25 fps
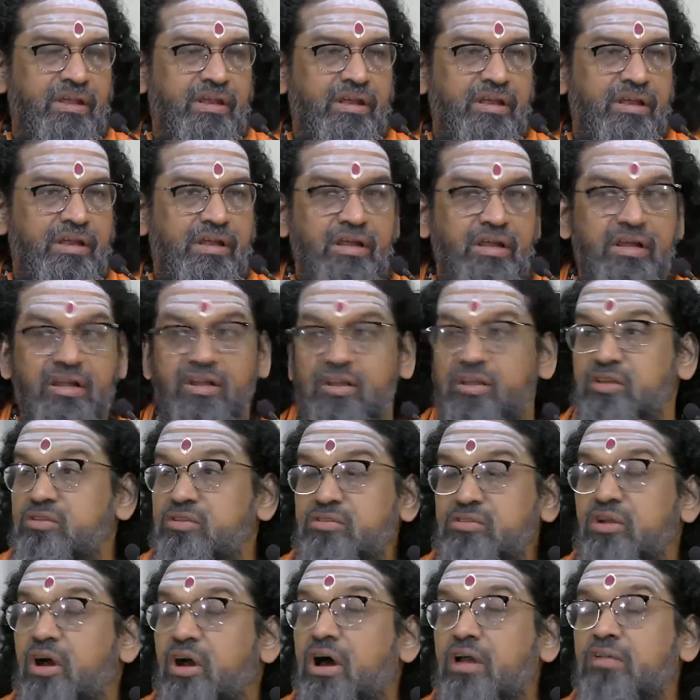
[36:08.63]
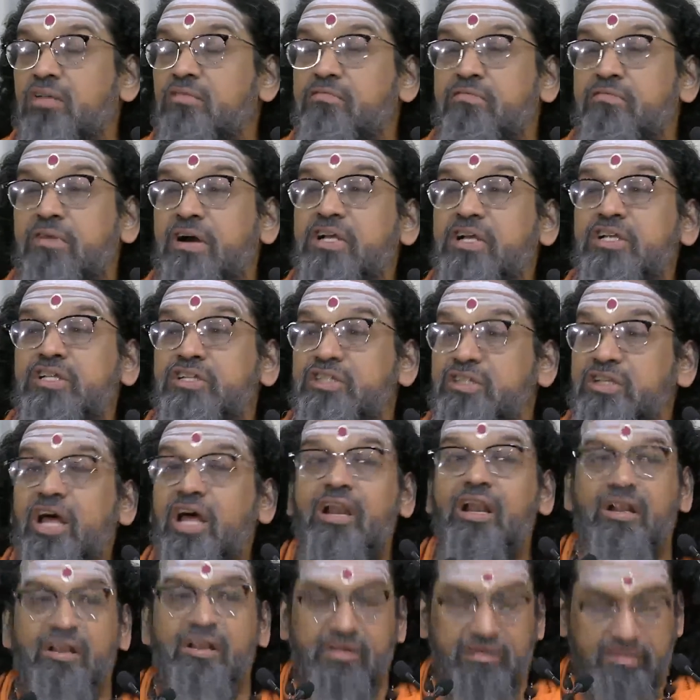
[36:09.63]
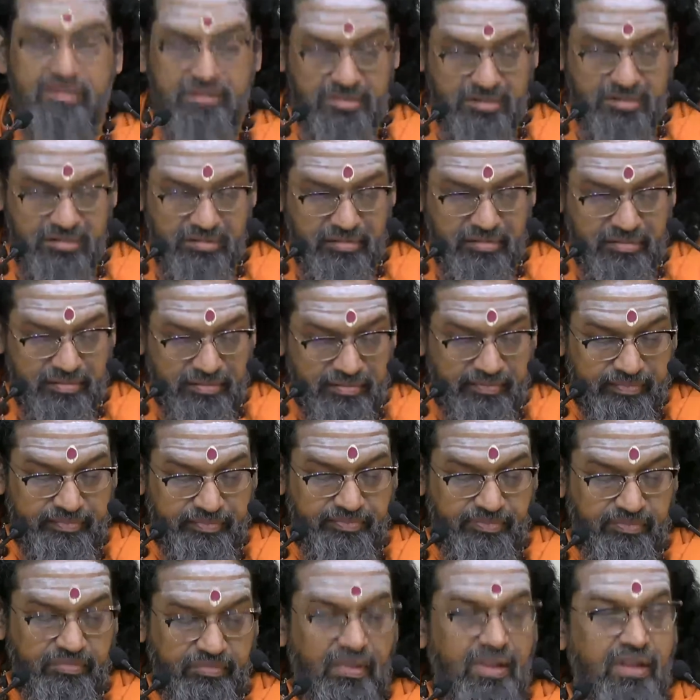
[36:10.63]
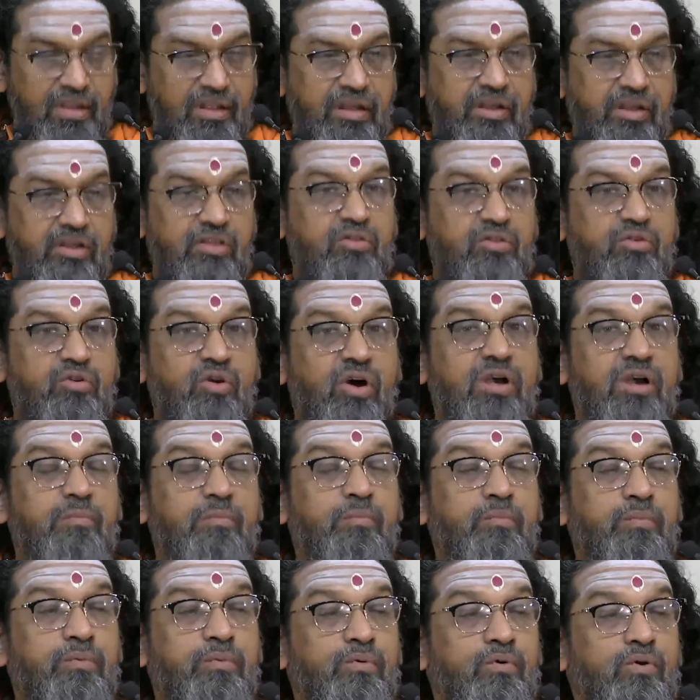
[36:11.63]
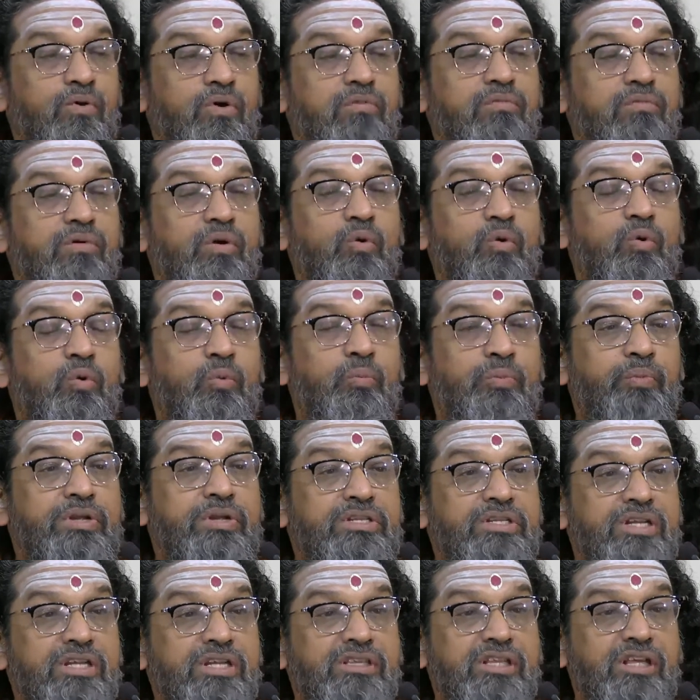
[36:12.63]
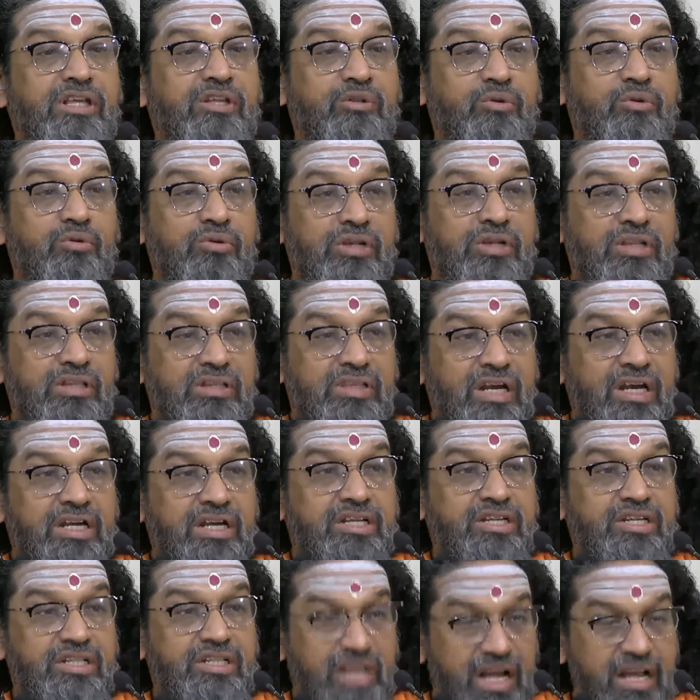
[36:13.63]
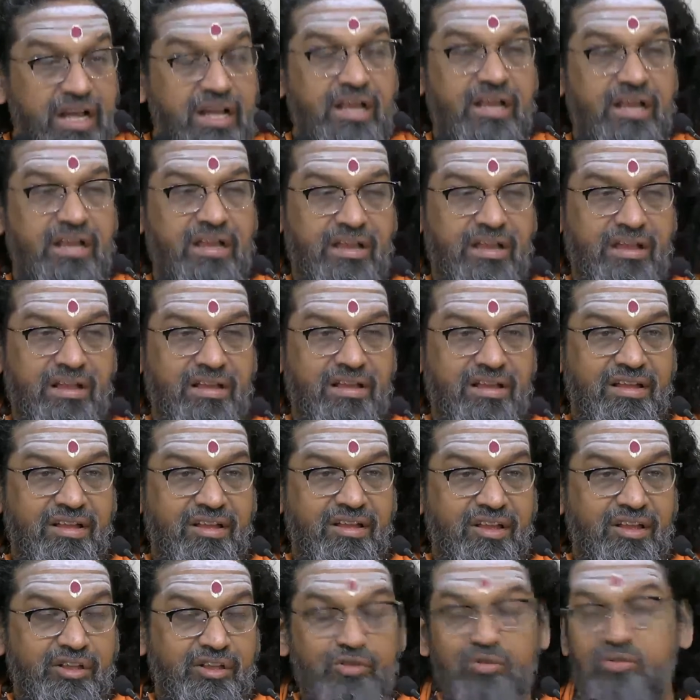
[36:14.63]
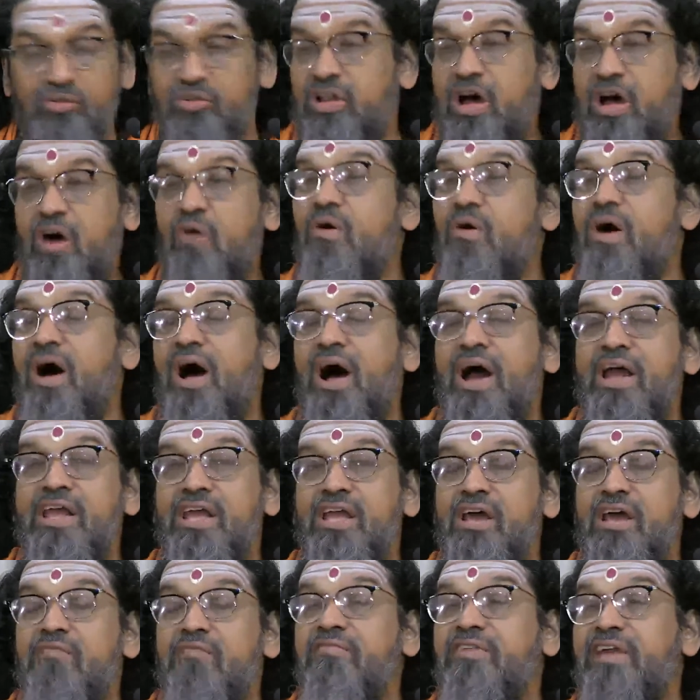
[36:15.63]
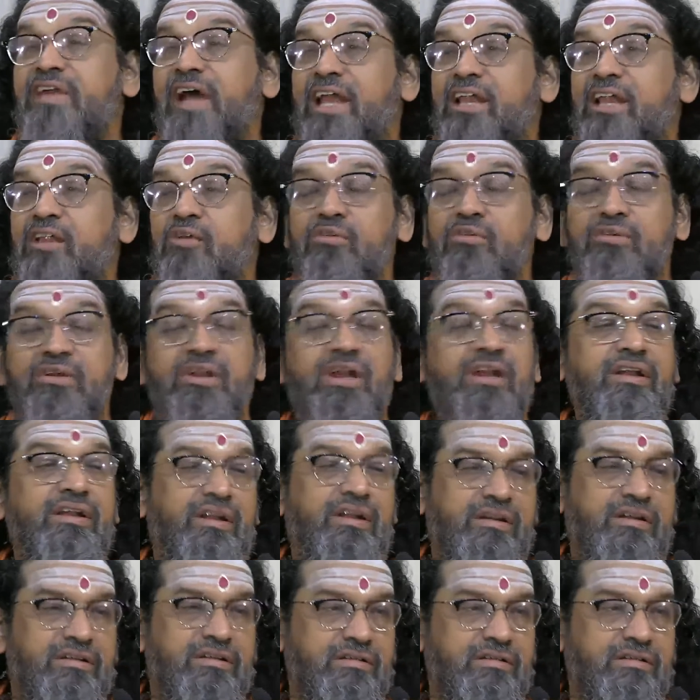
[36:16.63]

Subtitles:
It is non-functional. It is called Purva Upachita Durita Kshay. So now I have diluted it.